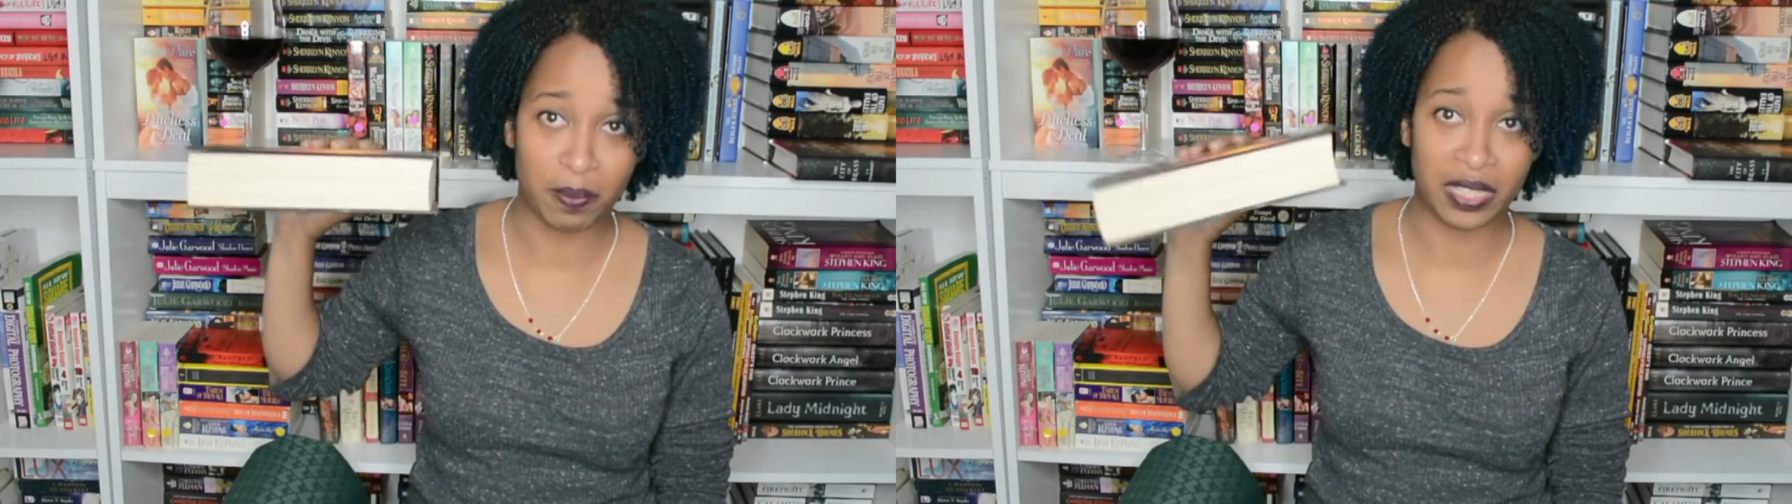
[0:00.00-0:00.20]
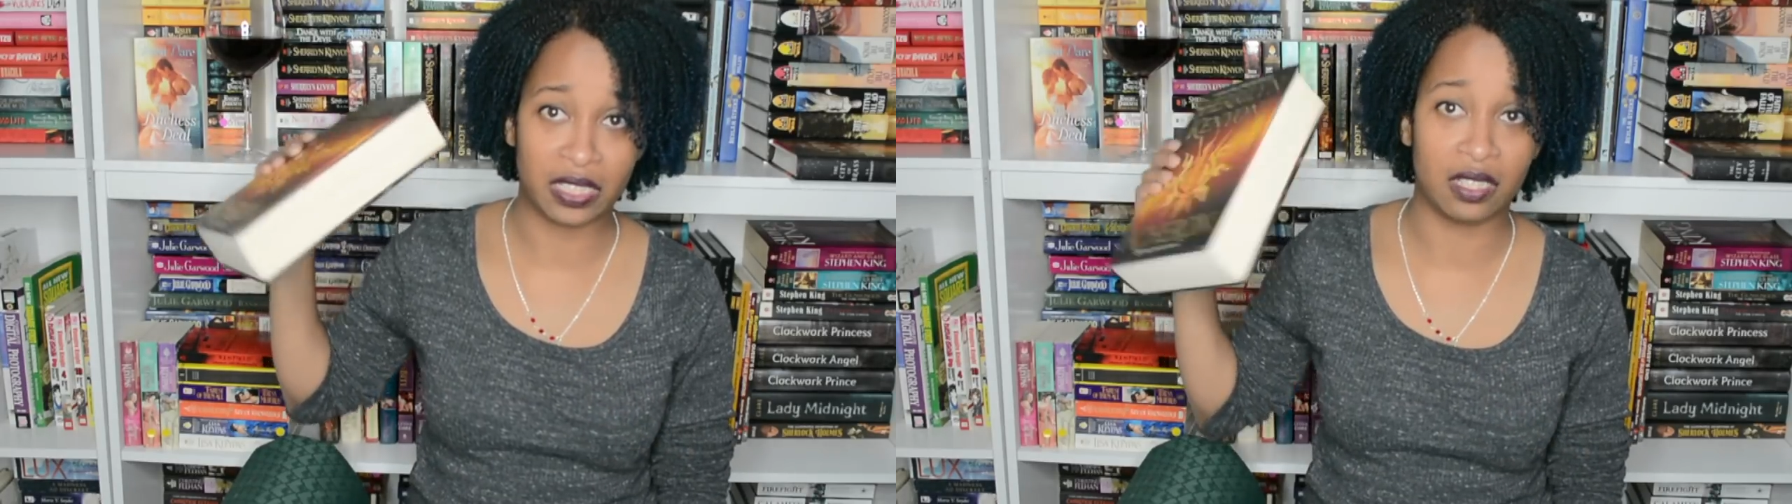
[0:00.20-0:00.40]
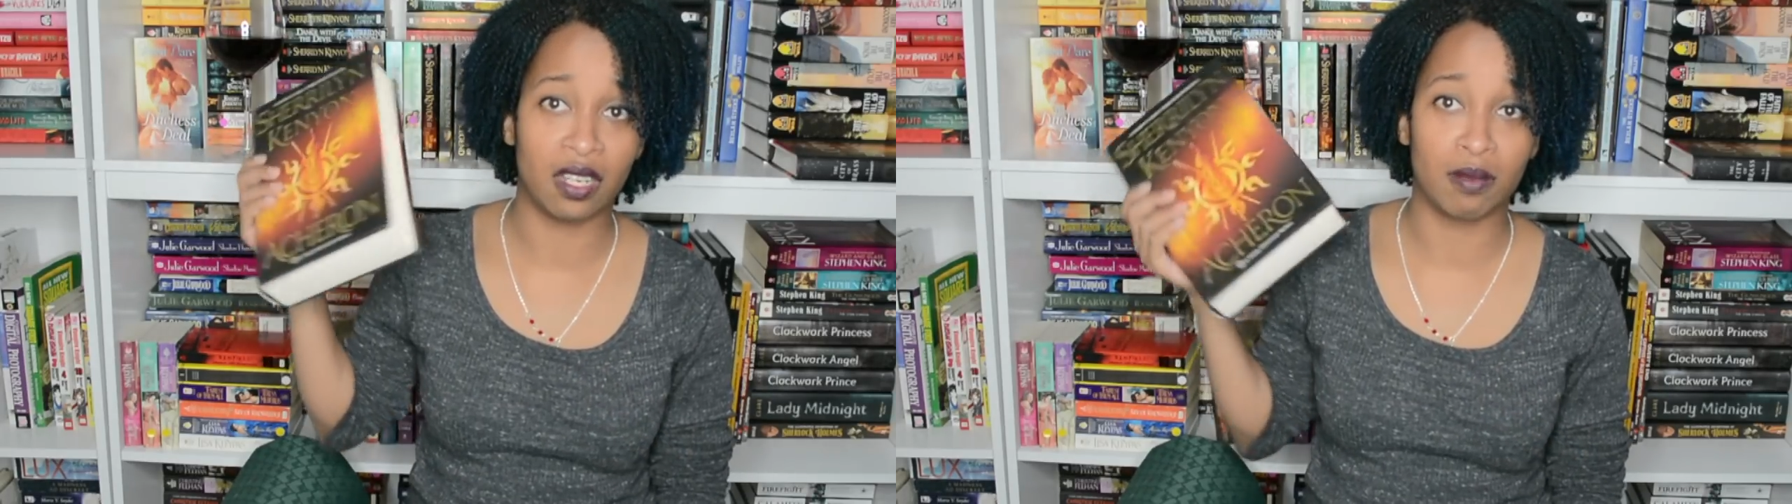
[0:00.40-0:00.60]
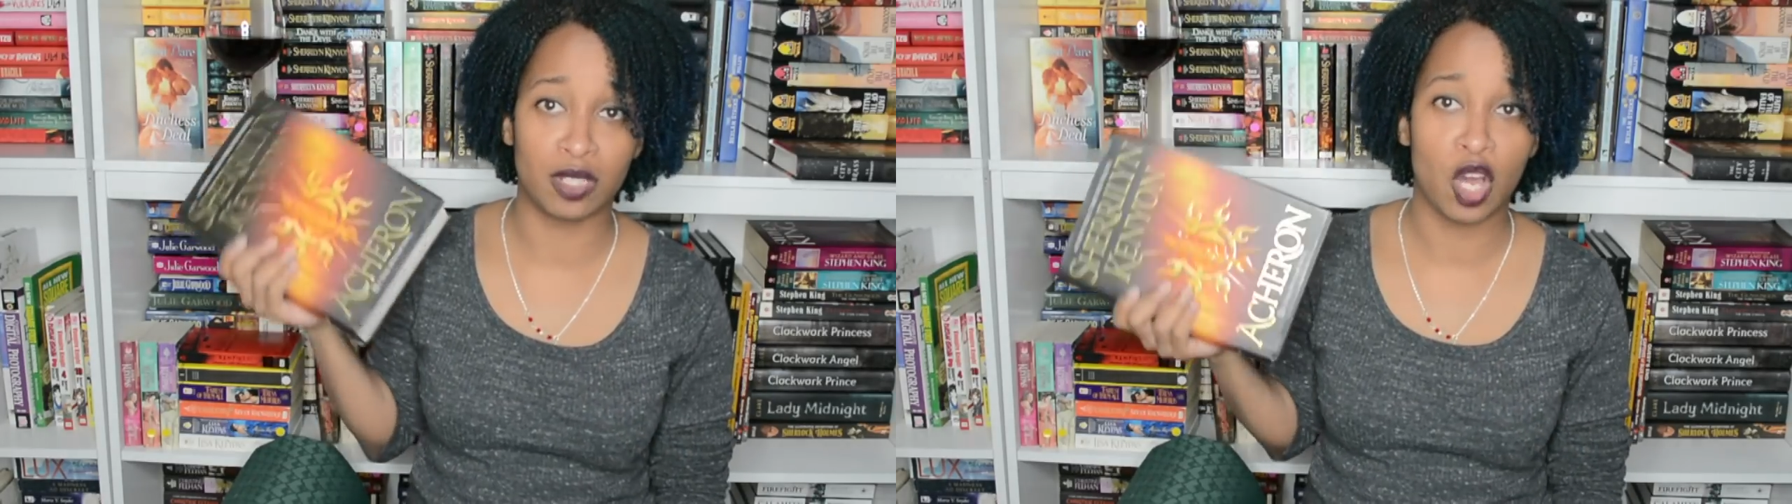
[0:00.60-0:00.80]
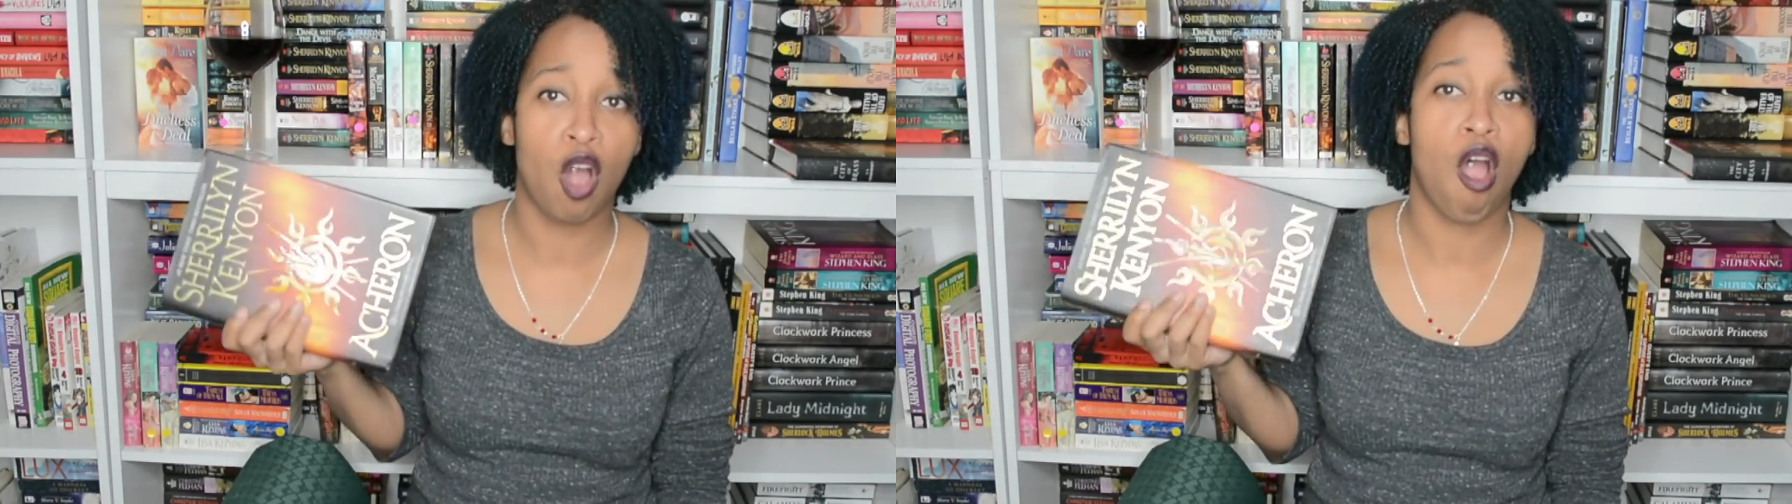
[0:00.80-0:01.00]
btw.
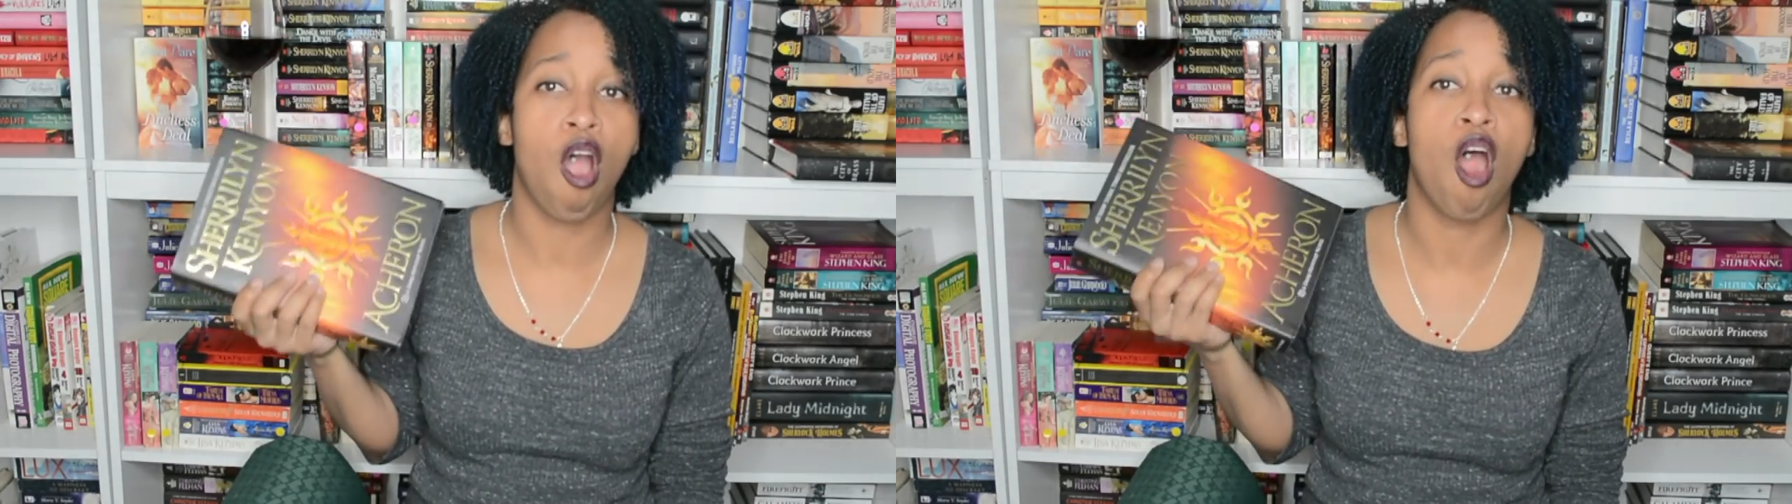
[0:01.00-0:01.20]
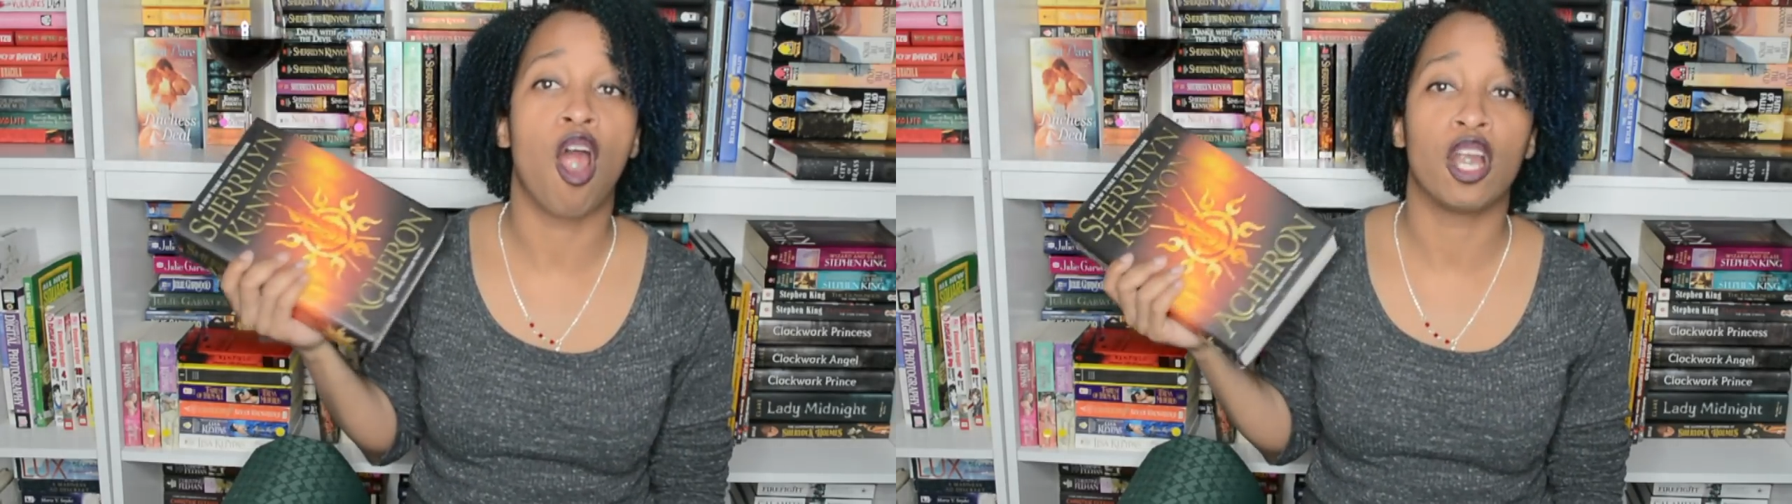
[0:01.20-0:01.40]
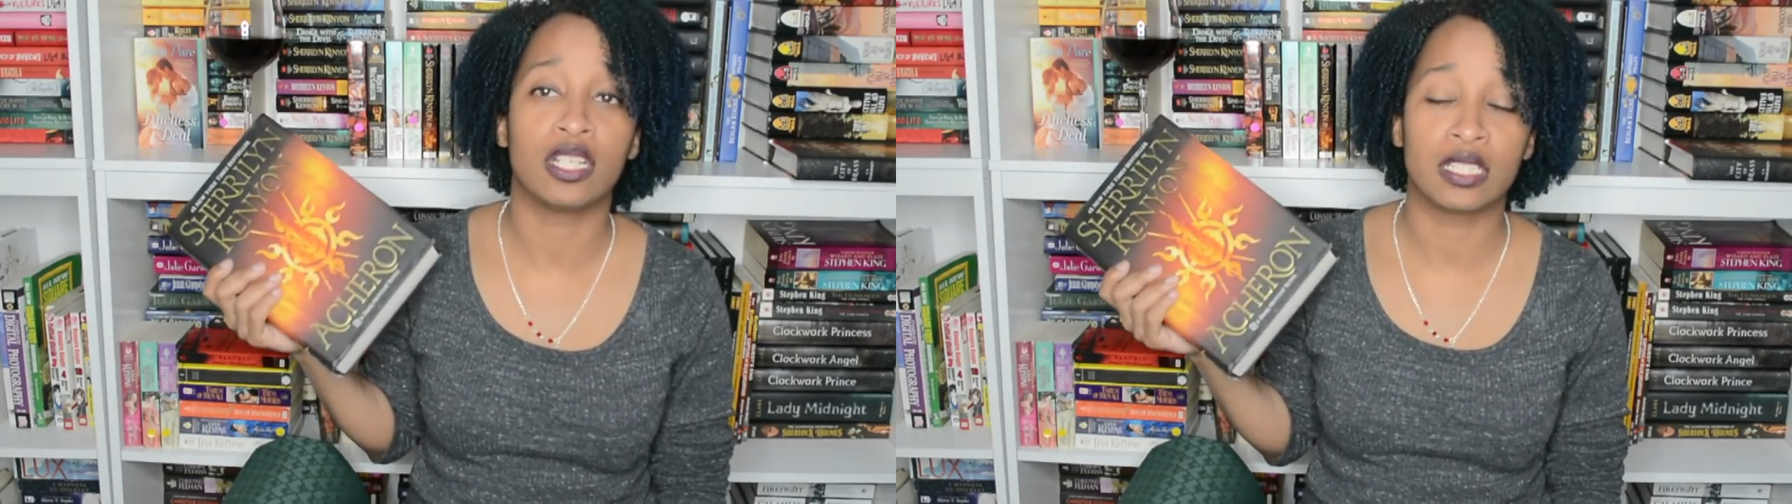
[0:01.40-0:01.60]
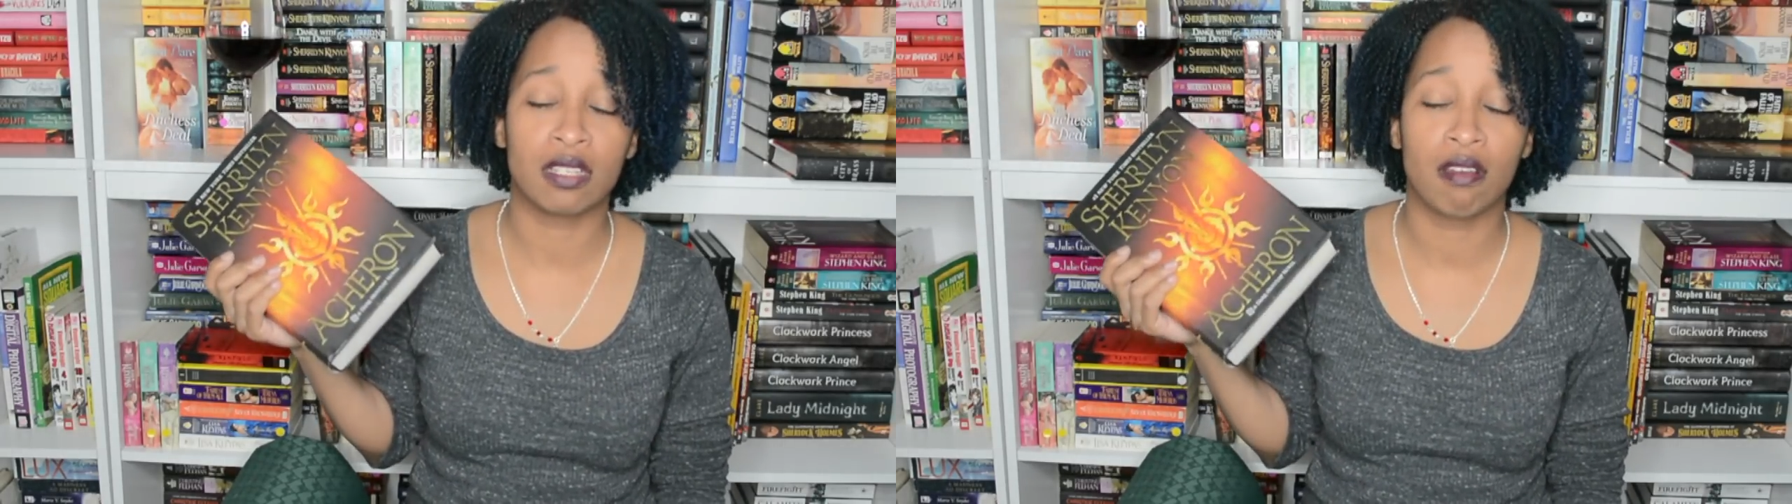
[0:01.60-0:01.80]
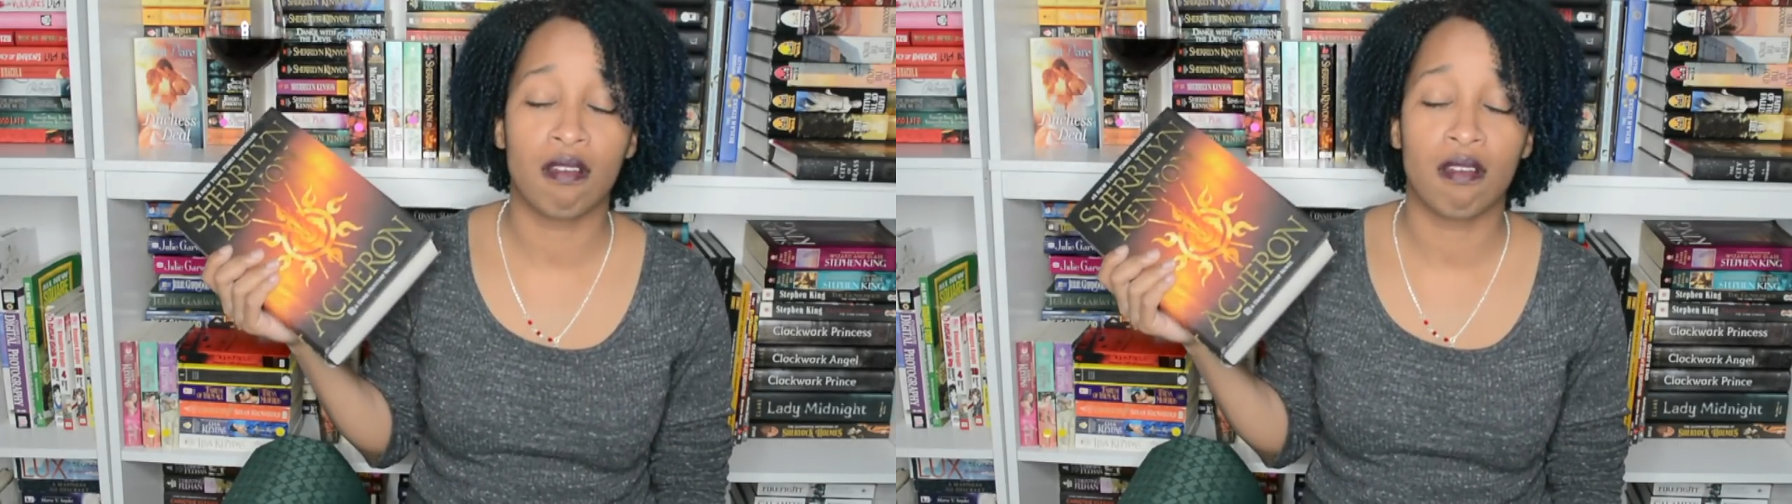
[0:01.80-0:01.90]
heartbreaking.